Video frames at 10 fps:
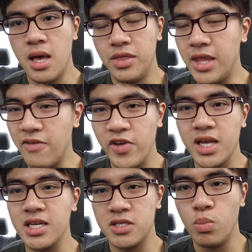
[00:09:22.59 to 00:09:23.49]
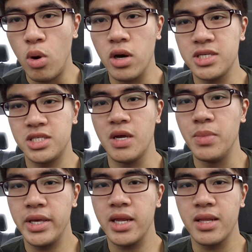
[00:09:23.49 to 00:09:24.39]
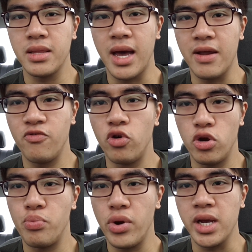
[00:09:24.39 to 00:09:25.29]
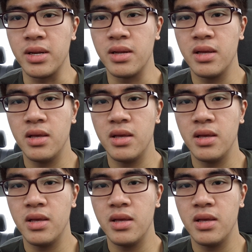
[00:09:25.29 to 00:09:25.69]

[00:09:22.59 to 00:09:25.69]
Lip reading: Nothing is more stimulating than that for your brain.